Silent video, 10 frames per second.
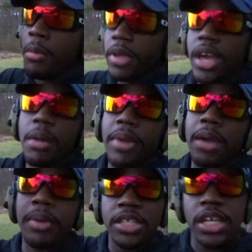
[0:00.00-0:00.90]
But yeah,
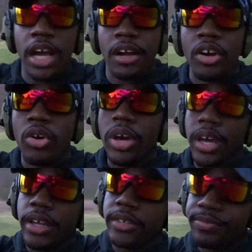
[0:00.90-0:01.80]
man, make sure y'all go
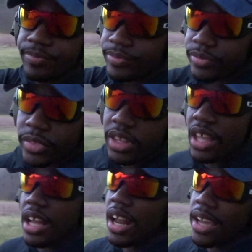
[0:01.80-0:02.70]
ahead
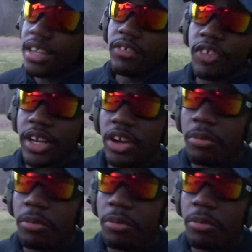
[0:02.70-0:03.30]
and like this video,